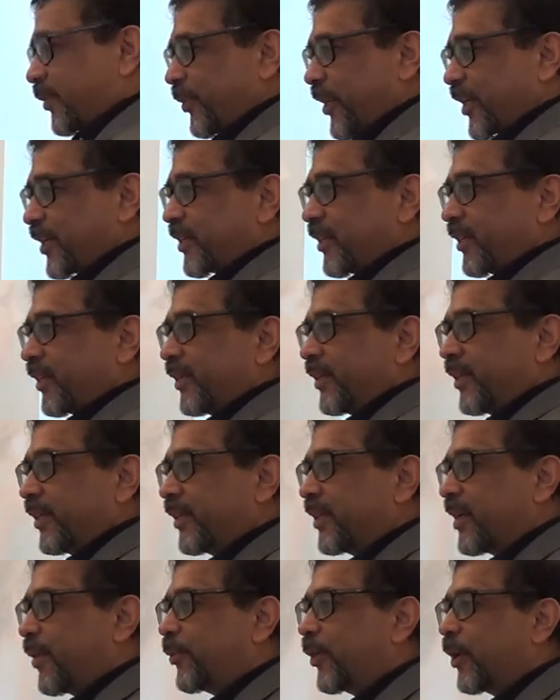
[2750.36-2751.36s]
mention
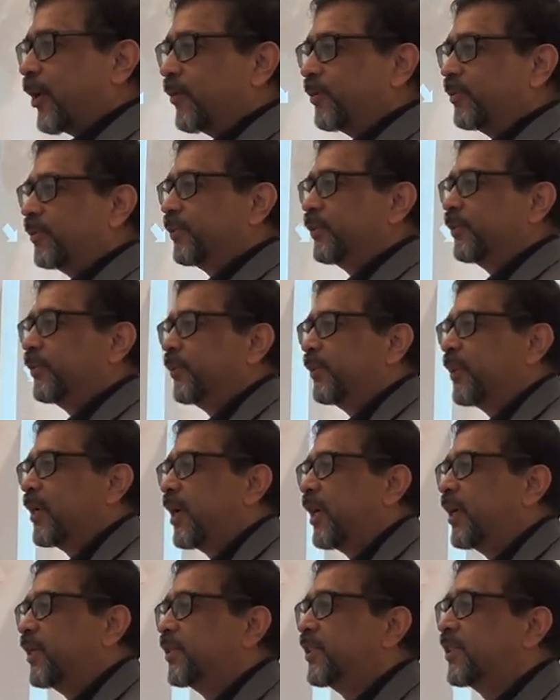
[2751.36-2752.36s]
a couple of
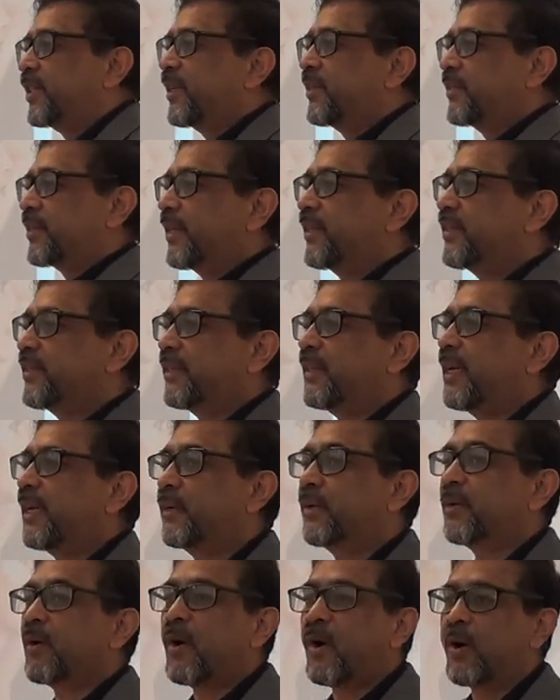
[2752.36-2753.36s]
changes
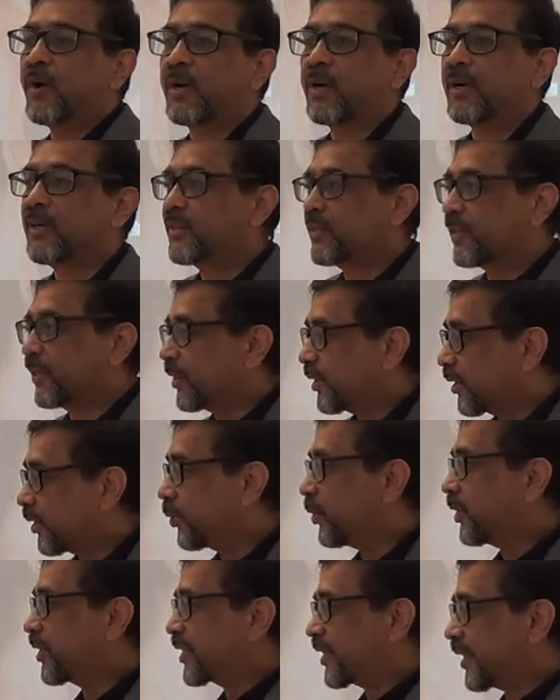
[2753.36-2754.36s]
that occurs you
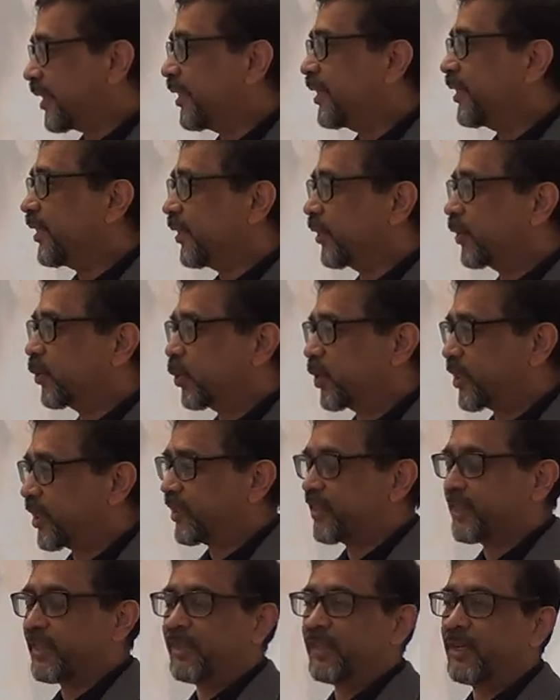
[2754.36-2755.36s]
will see in Cushing
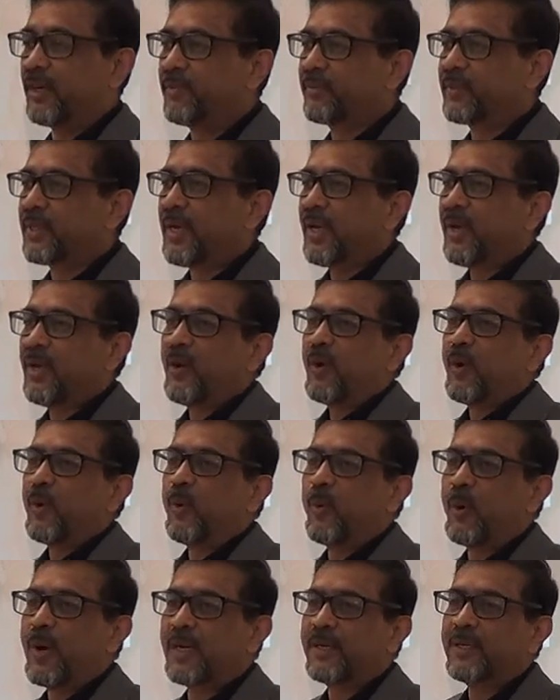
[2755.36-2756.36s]
syndrome.
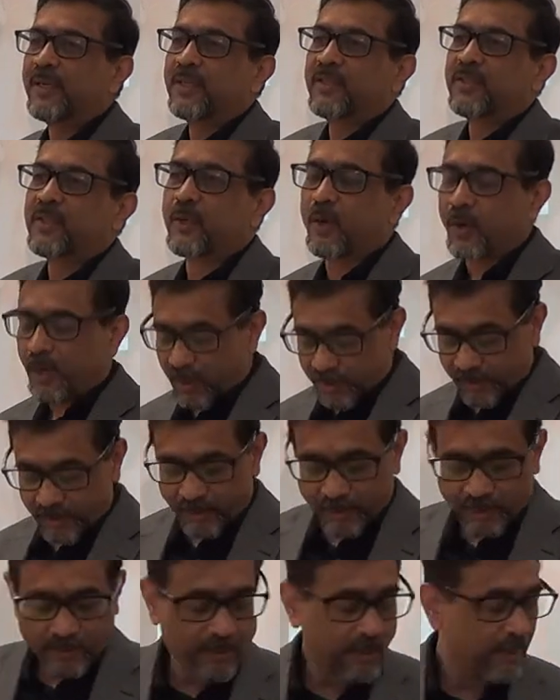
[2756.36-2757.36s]
One is called
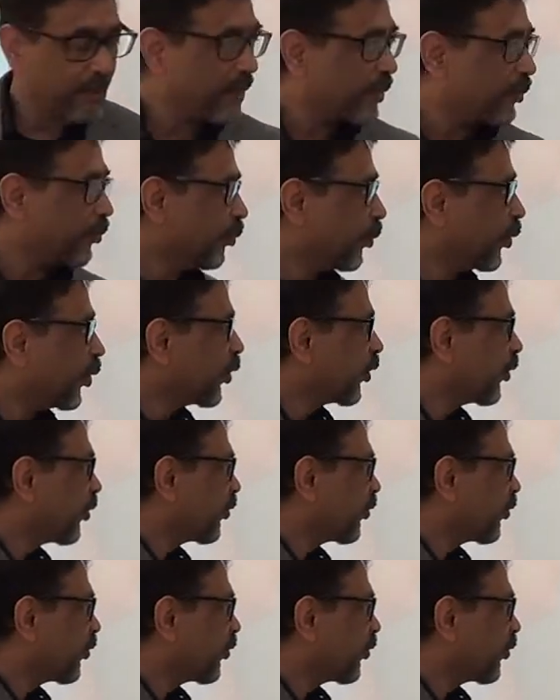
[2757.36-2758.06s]
moon